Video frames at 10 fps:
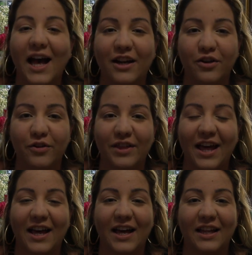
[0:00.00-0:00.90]
I know
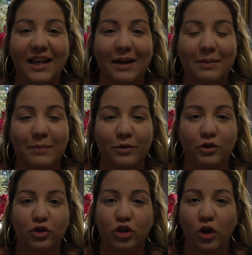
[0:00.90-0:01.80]
that a lot of
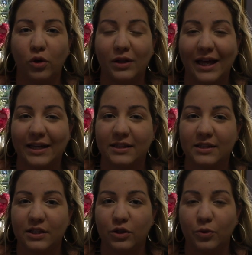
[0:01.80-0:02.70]
people don't like
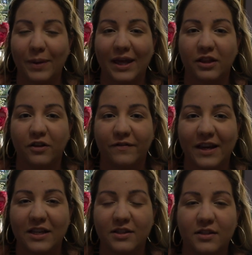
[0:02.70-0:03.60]
to bake their
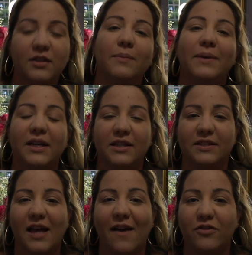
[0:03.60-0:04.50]
face
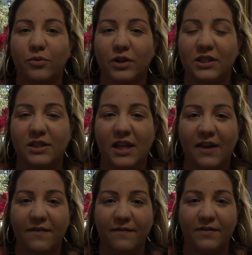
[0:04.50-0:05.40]
because afterwards
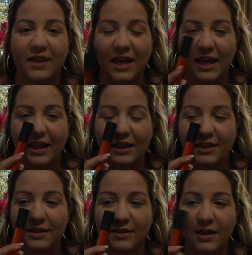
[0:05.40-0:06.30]
they get like
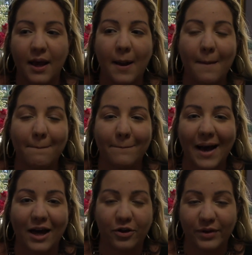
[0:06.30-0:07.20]
this
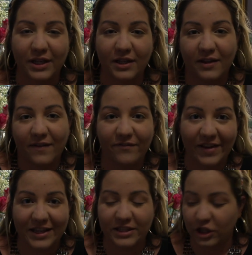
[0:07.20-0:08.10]
powdery
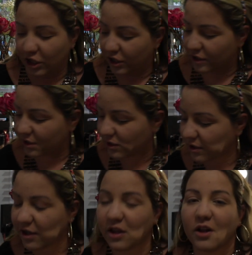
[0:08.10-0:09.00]
face look.
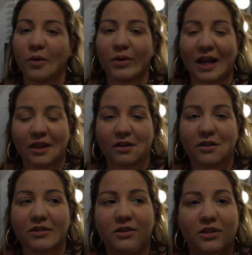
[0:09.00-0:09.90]
What I
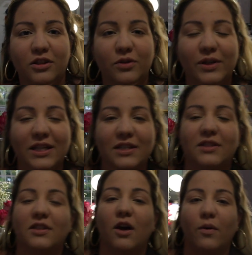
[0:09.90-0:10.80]
learned to do is
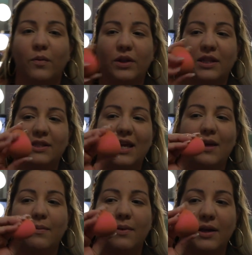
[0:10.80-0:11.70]
to go in with the
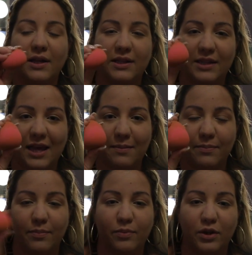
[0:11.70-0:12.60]
same
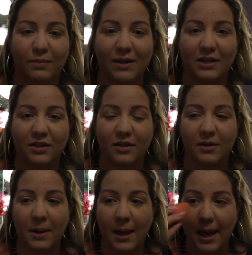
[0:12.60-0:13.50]
damp beauty
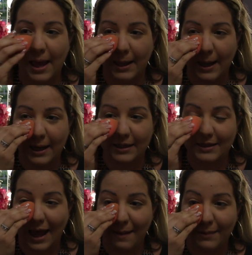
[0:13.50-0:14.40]
blender and kind
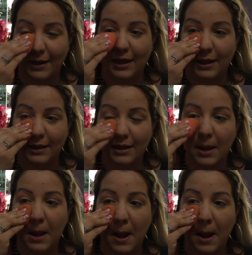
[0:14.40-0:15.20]
of dab it in